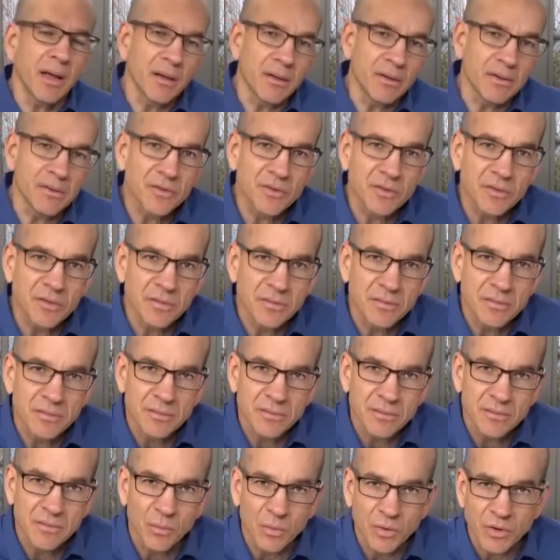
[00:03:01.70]
else
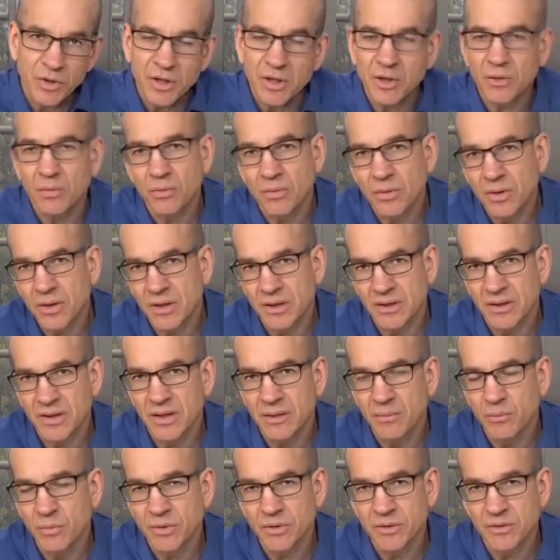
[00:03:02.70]
when you don't look at
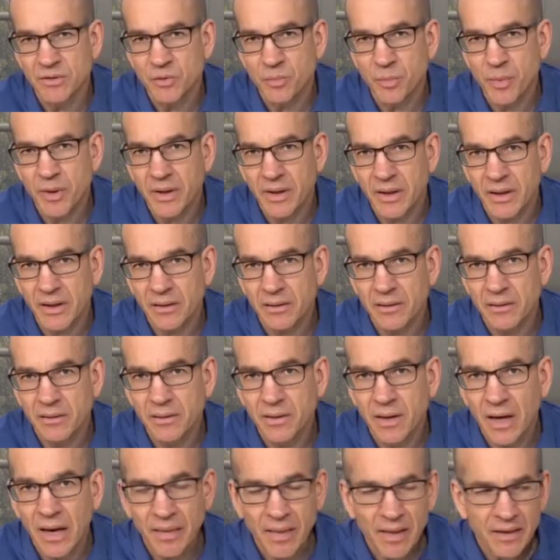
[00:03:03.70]
them when you're speaking.
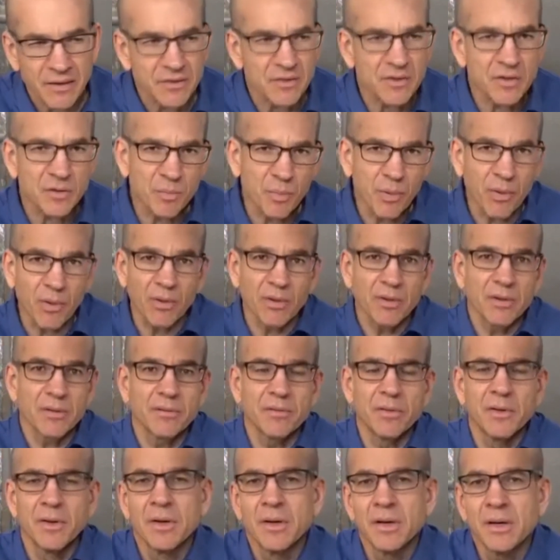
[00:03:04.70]
And that's just part
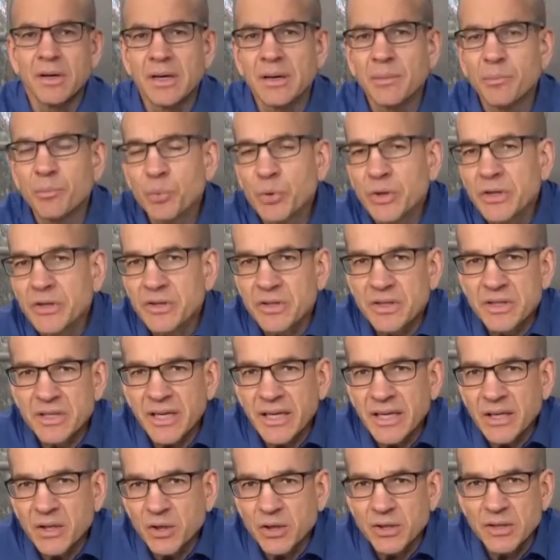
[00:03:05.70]
of
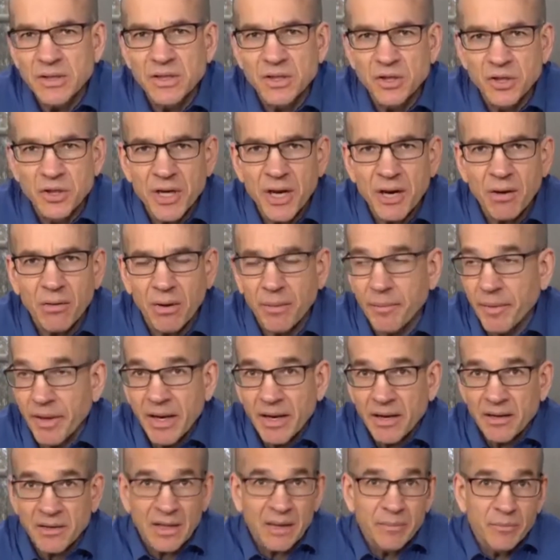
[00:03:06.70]
presentation in general.
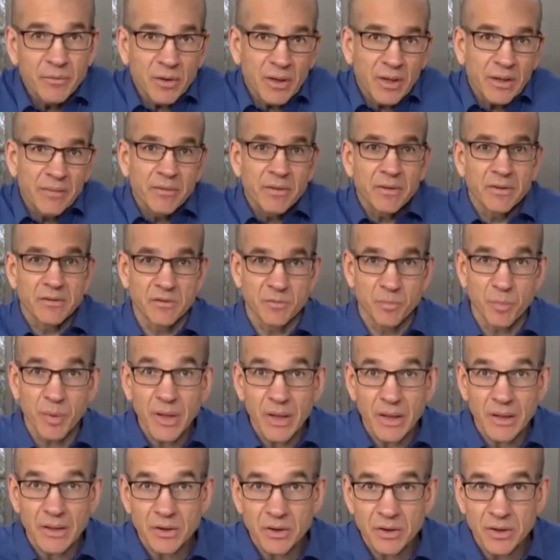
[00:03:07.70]
Anytime you're giving a
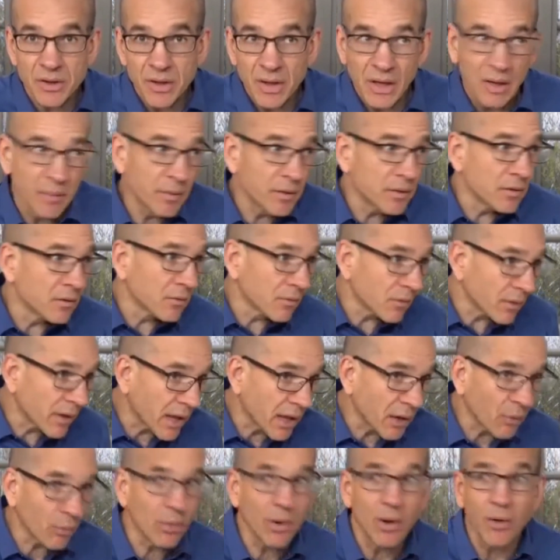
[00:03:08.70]
speech, you're
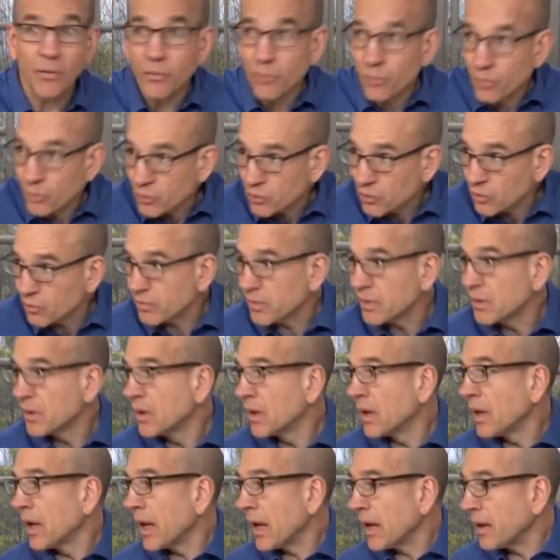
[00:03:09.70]
looking around the room
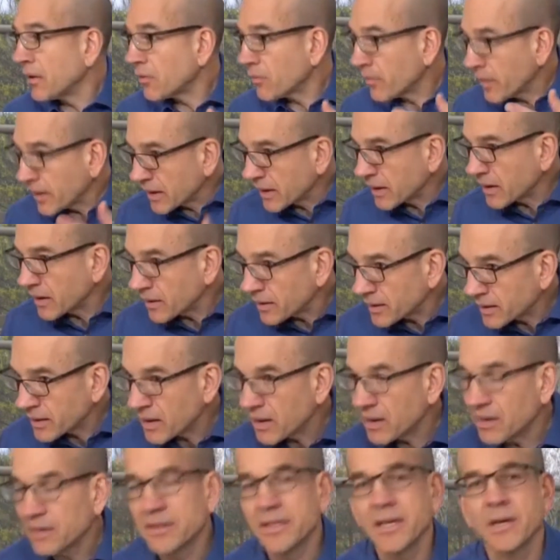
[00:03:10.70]
and you're making eye
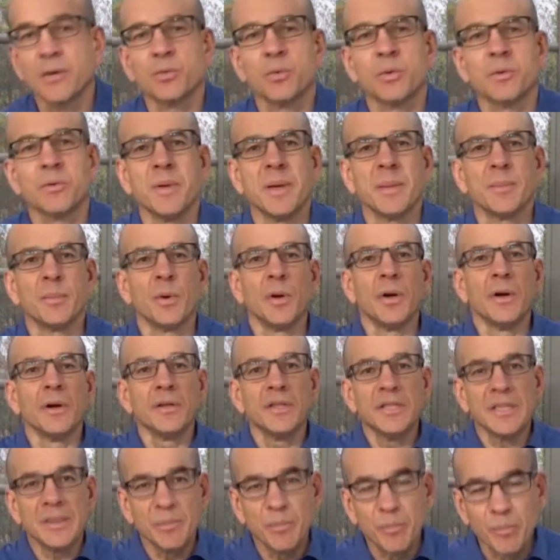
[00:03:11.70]
contact with people
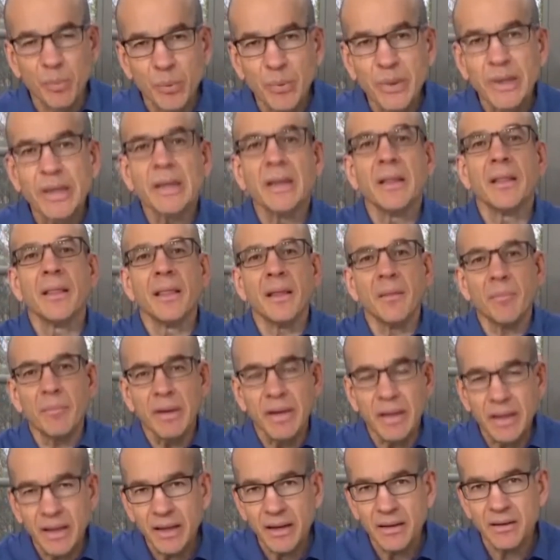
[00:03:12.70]
to bring
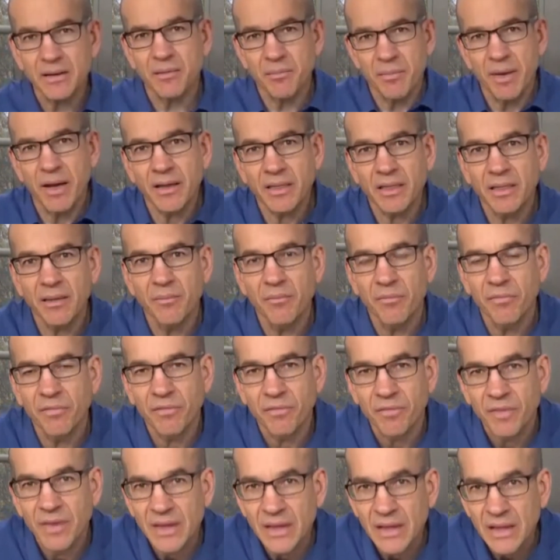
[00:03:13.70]
them in, to make them
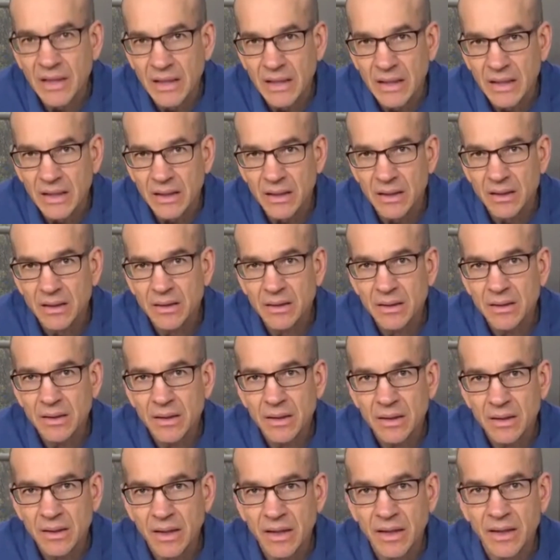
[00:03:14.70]
feel
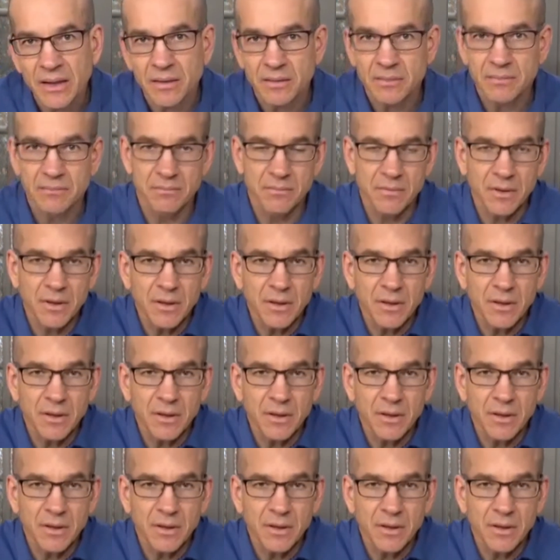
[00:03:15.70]
like